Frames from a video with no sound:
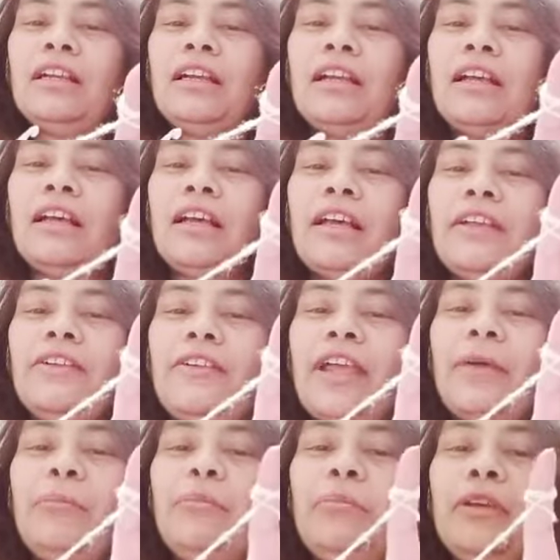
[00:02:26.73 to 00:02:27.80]
I wrap
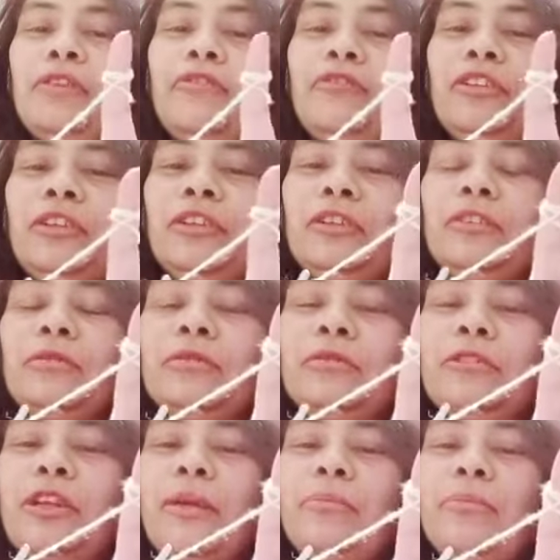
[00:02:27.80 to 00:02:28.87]

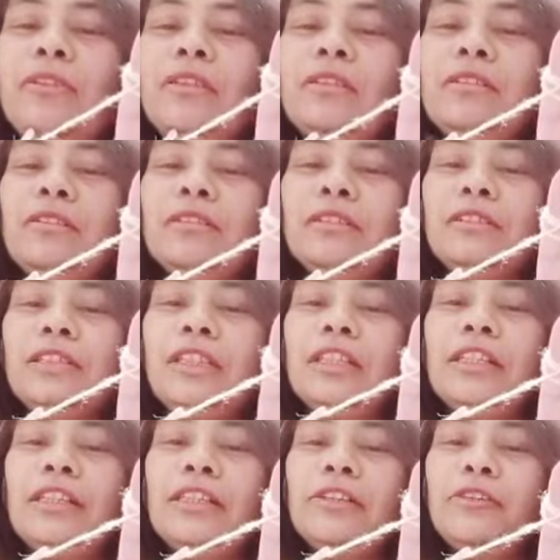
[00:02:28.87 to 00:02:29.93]
the needle
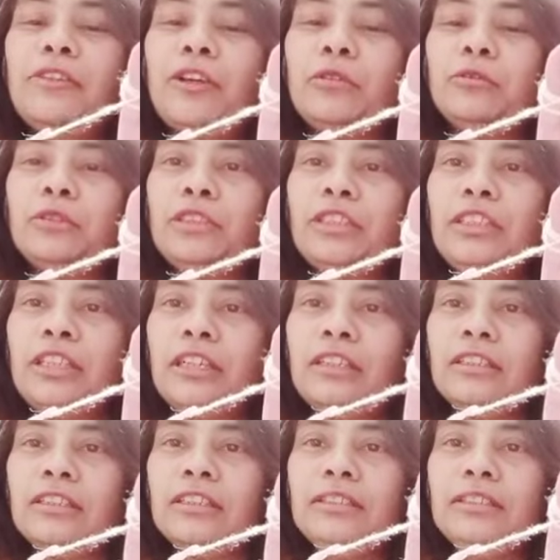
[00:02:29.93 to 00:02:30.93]
around the yarn